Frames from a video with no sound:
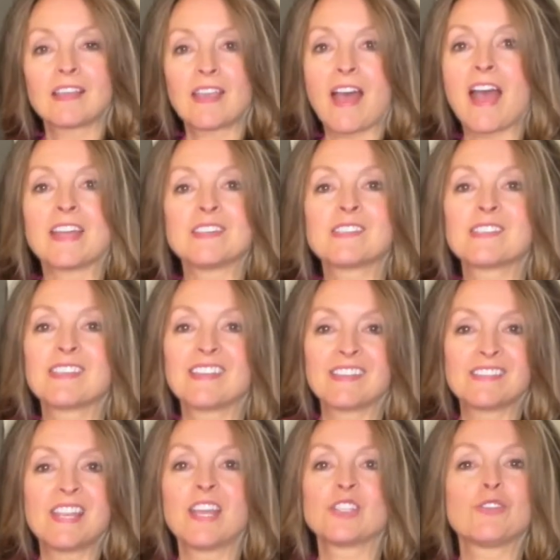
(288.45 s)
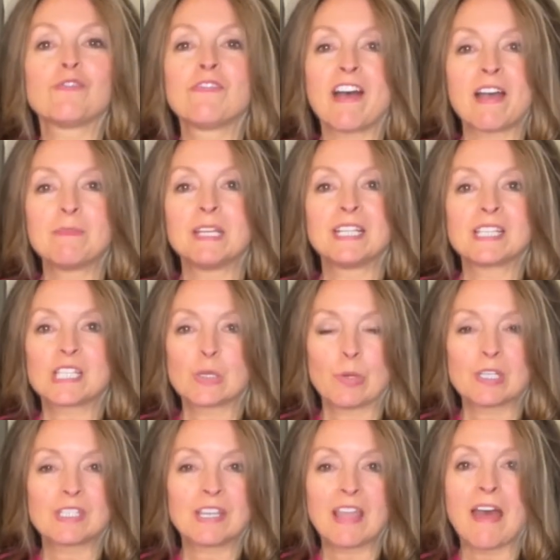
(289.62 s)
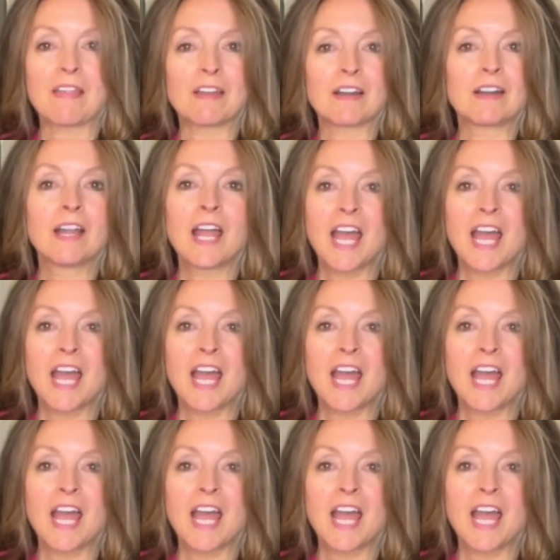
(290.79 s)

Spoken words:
guys, takes you 5 minutes to put together,